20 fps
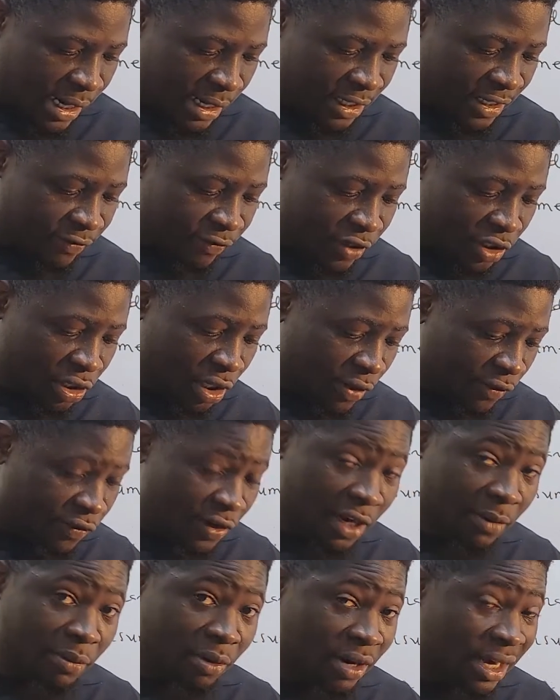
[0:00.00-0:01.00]
division of
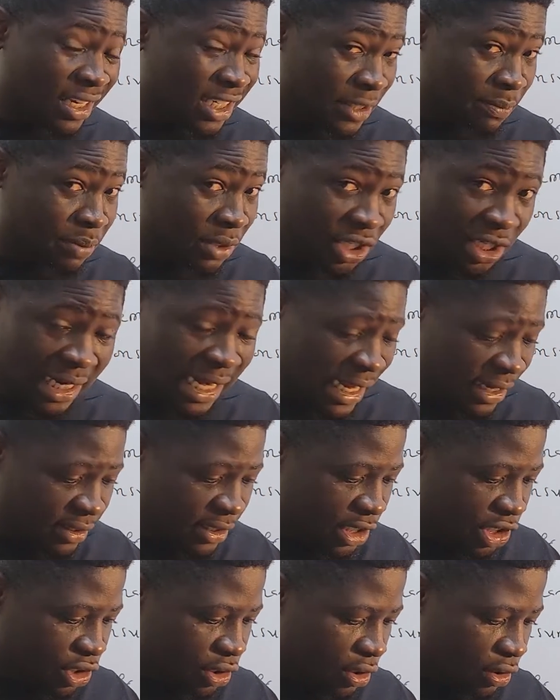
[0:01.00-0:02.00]
labor and
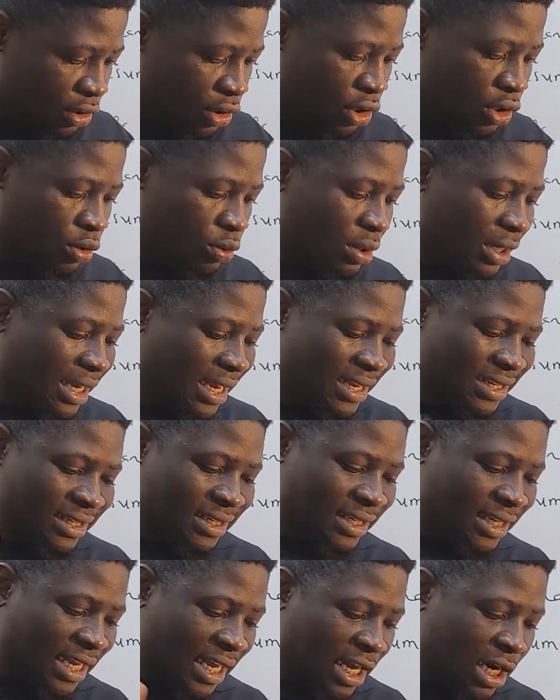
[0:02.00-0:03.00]
specialization, look at
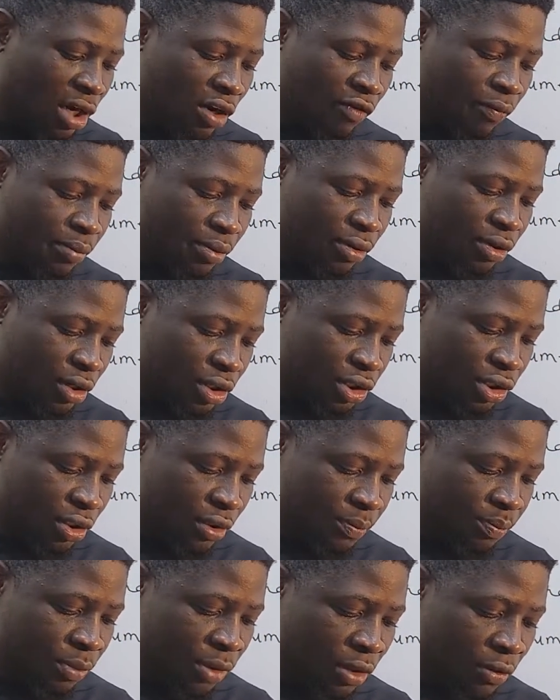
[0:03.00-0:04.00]
scale of
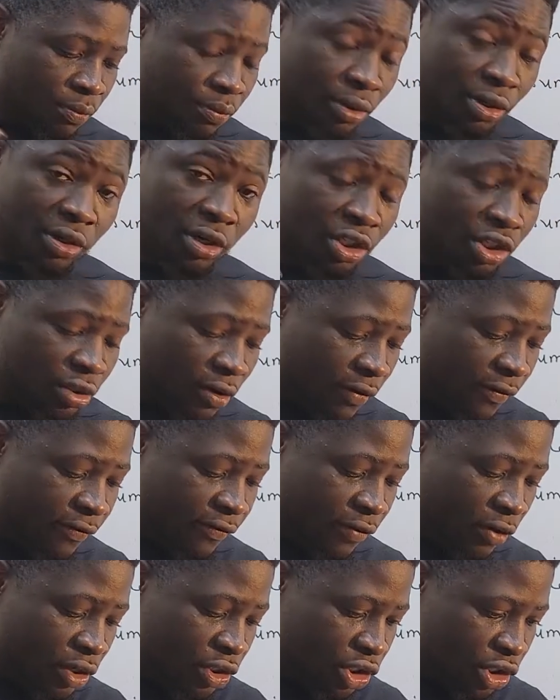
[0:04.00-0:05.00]
production, production
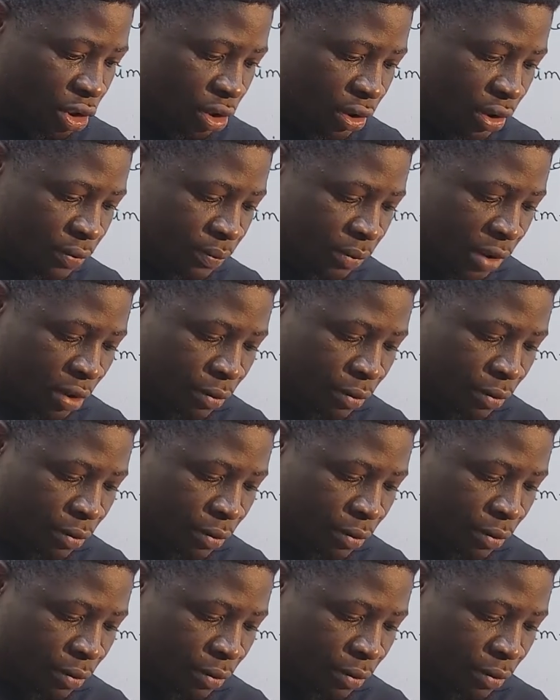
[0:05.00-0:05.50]
functions,